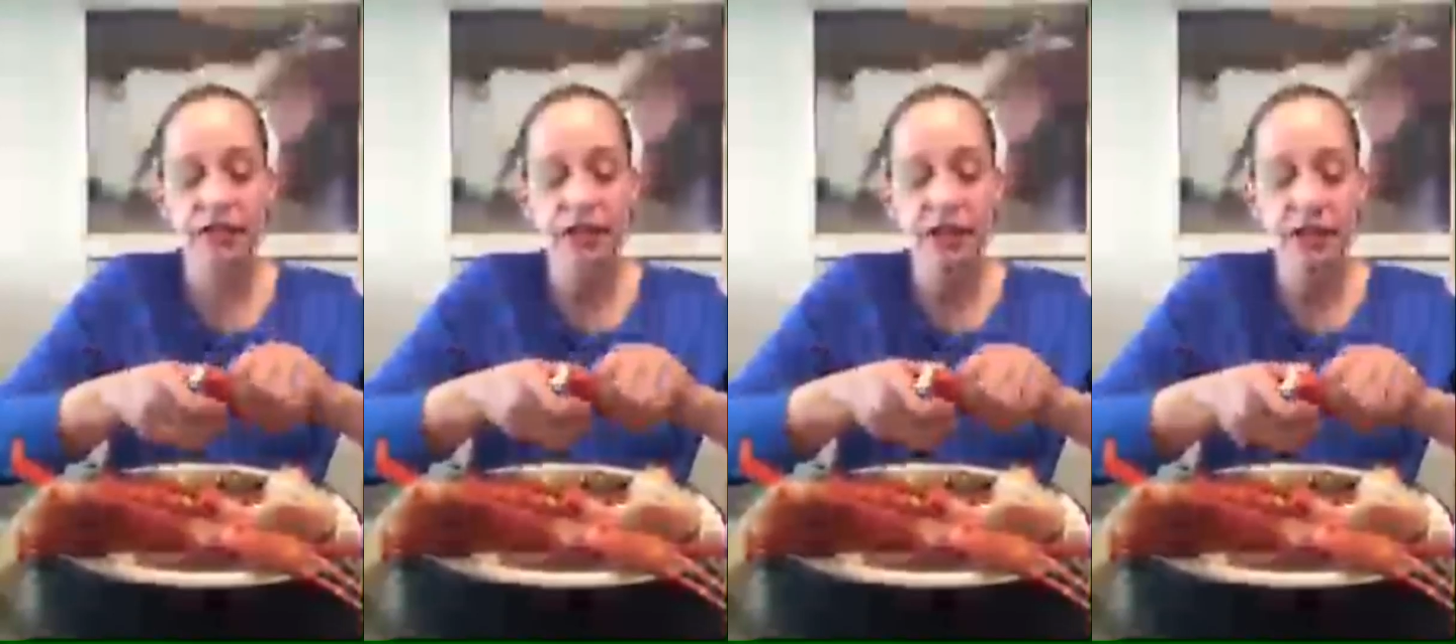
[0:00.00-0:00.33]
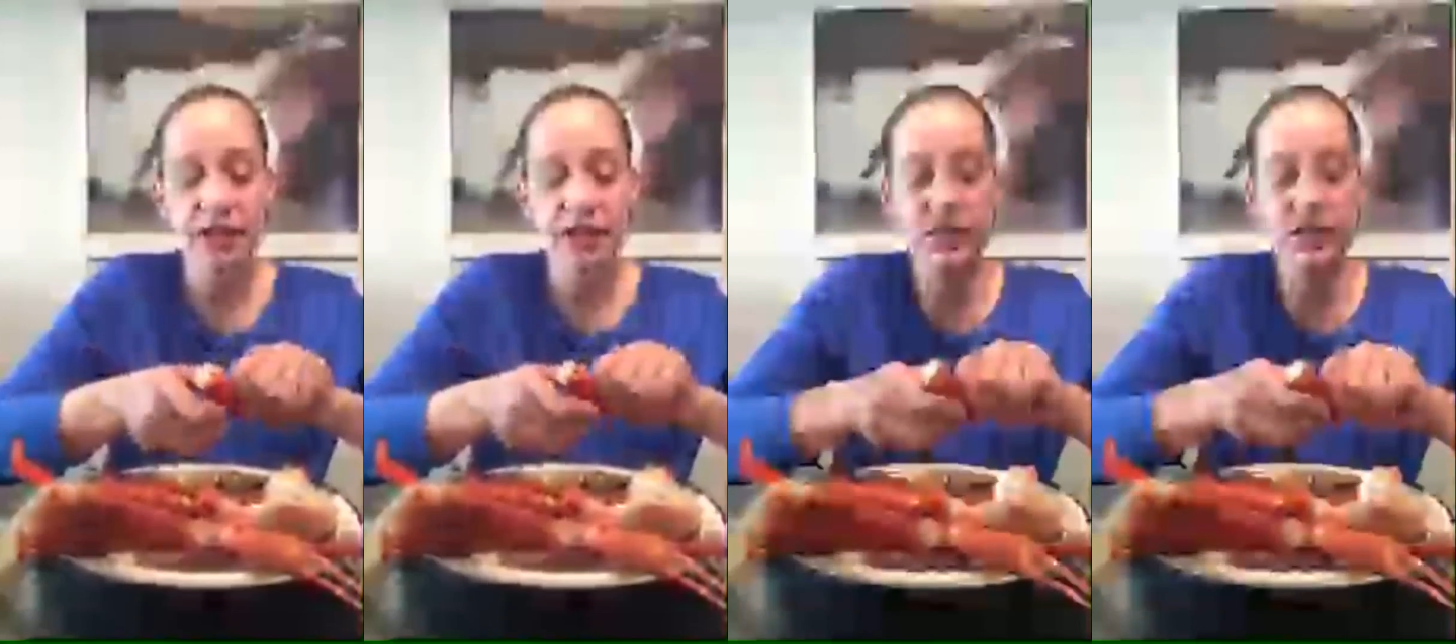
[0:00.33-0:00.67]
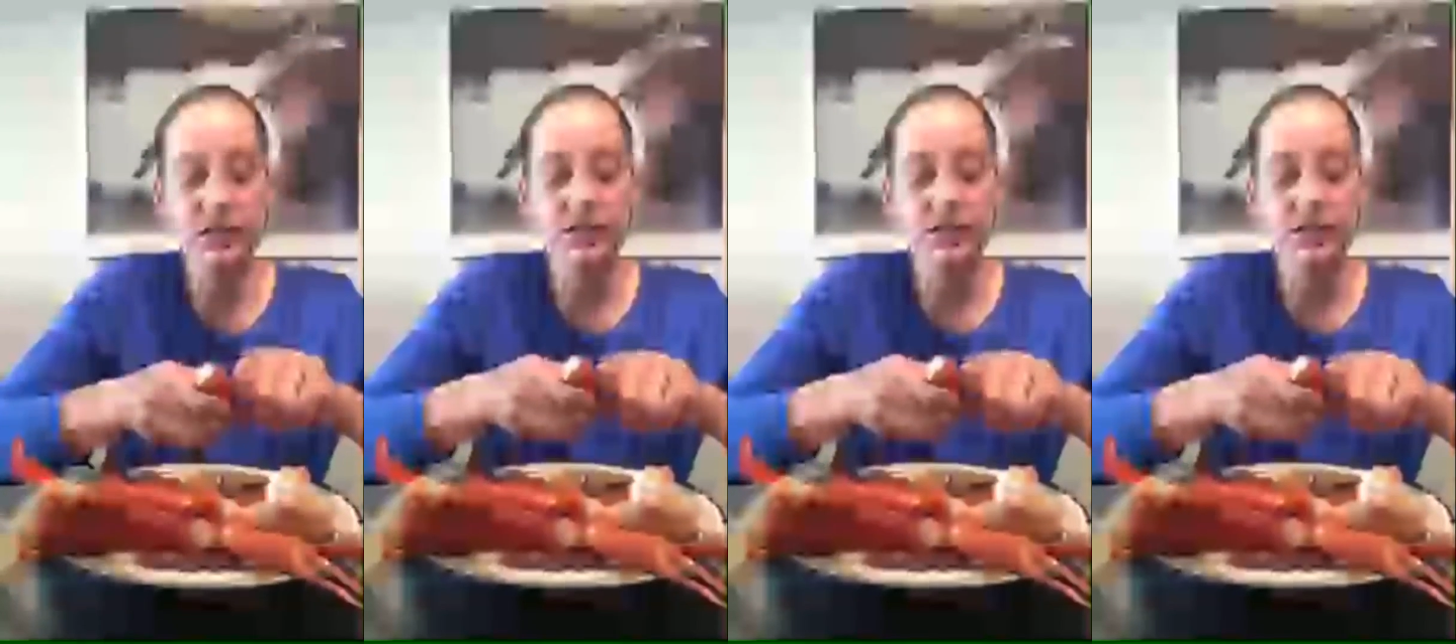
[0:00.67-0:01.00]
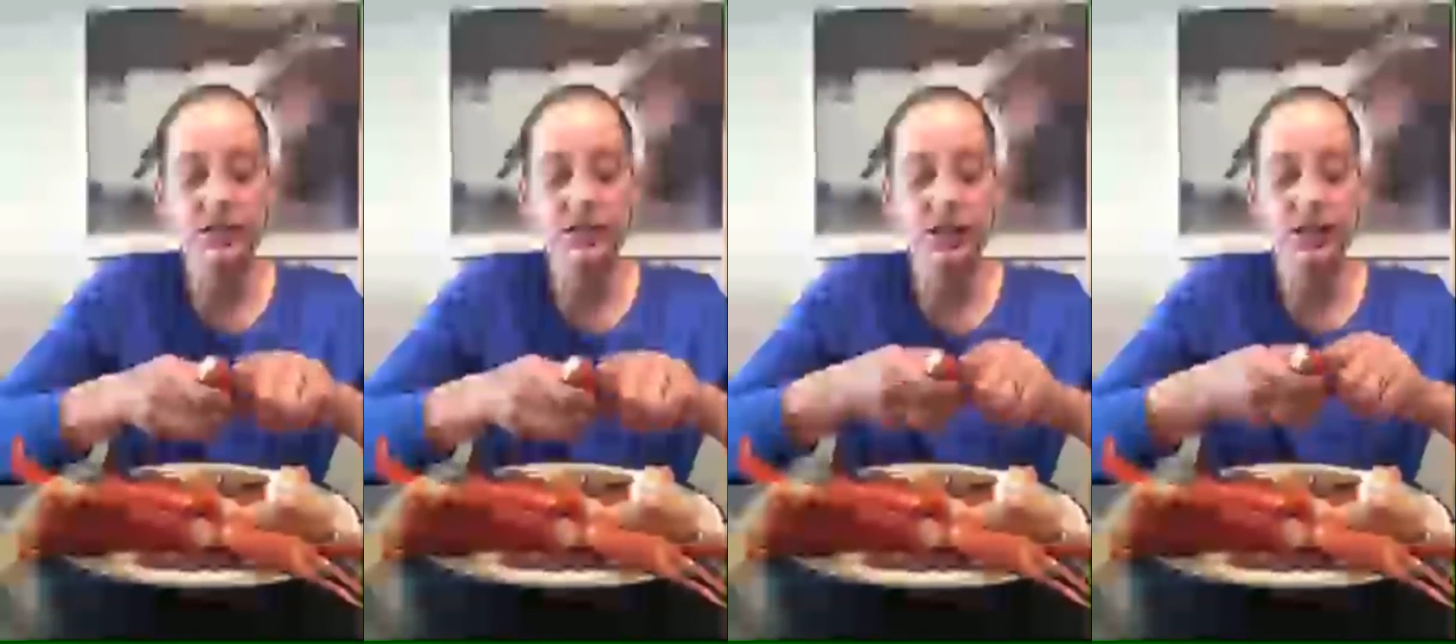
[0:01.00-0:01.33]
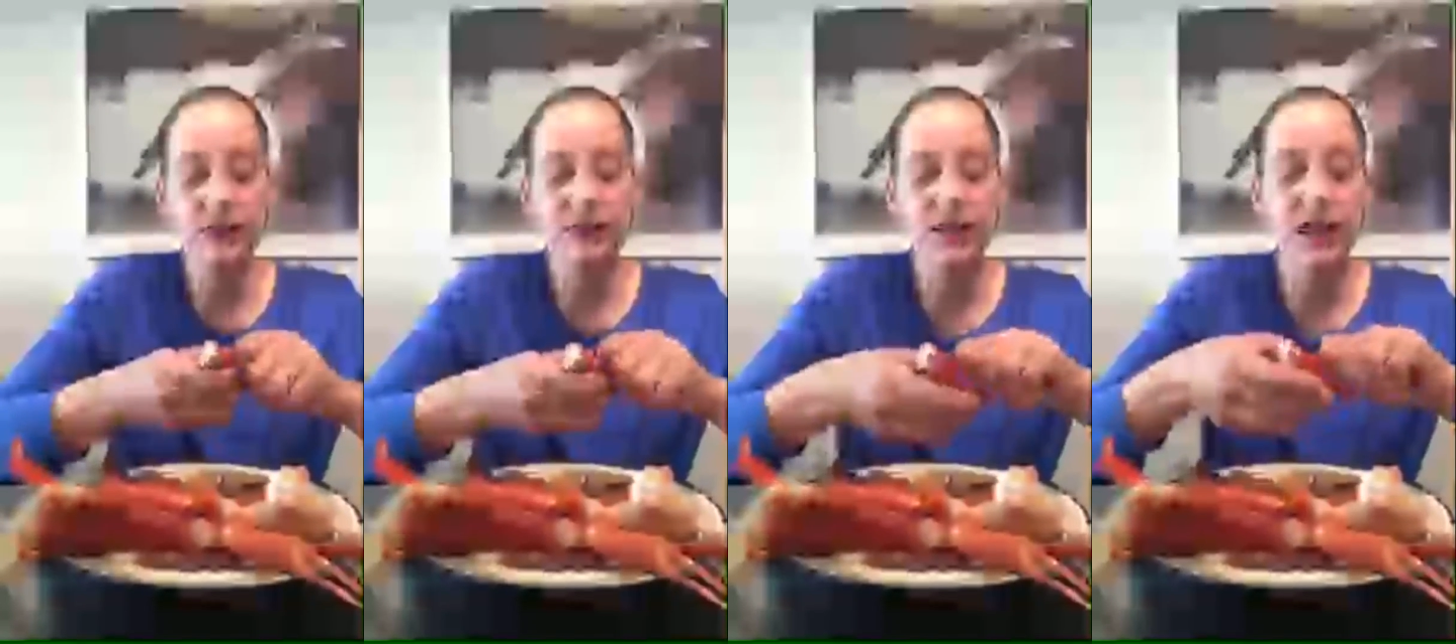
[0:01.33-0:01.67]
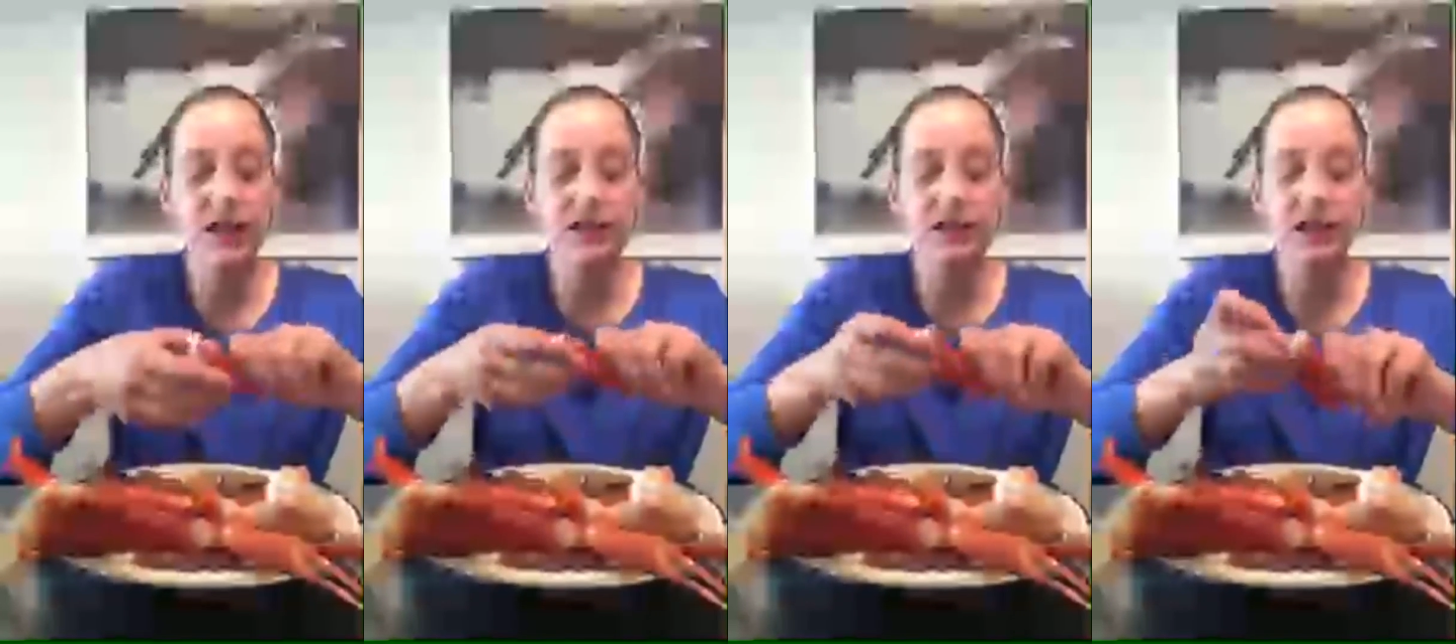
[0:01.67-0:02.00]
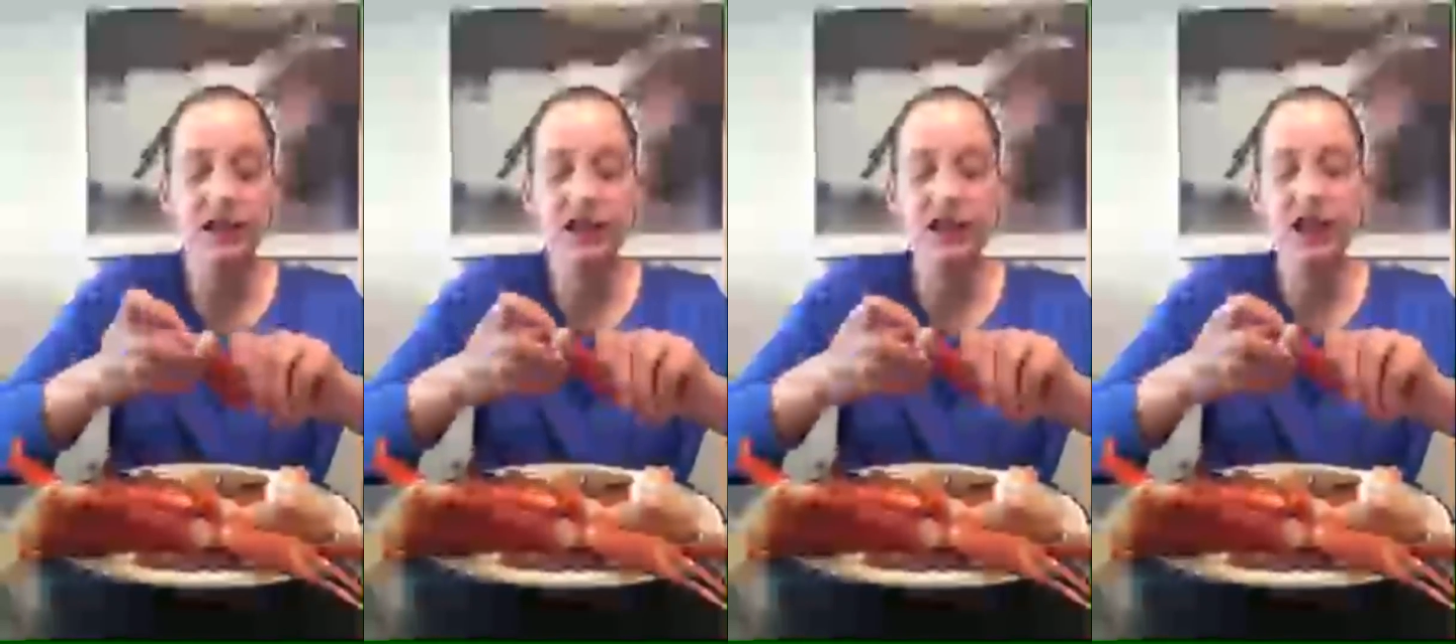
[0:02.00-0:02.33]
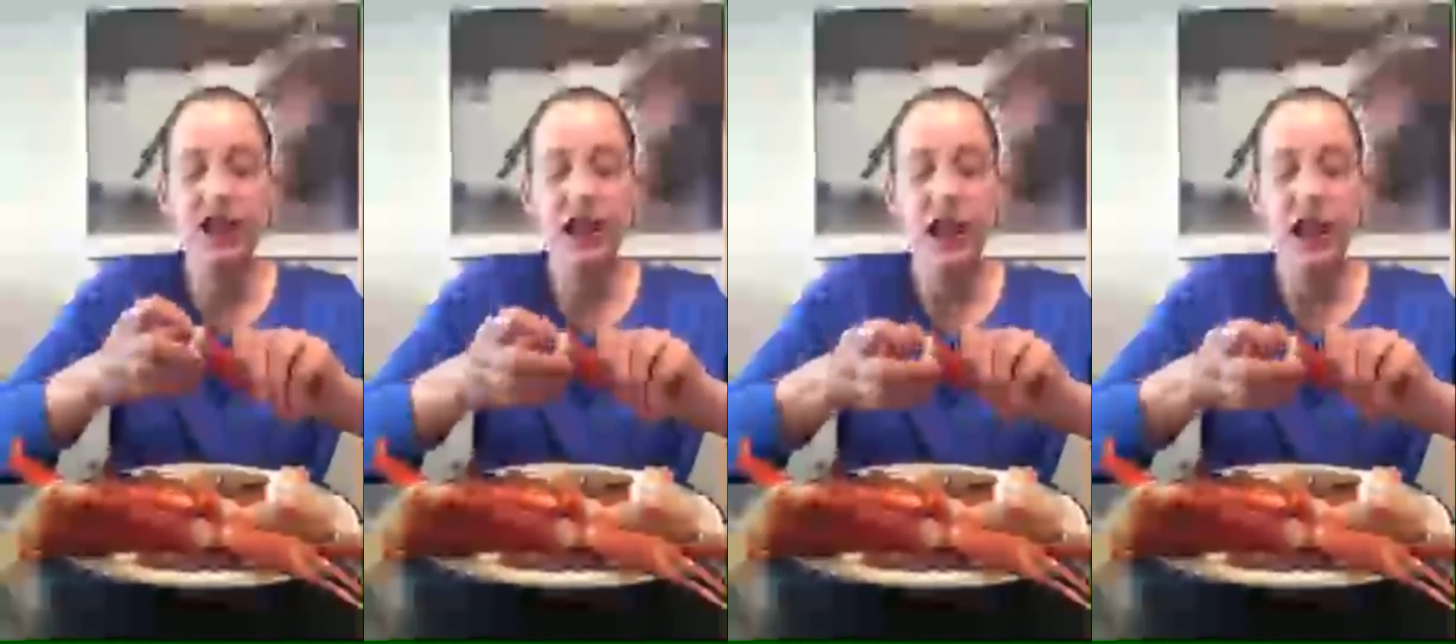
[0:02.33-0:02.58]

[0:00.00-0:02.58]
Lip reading: season of 90 Day Fiance.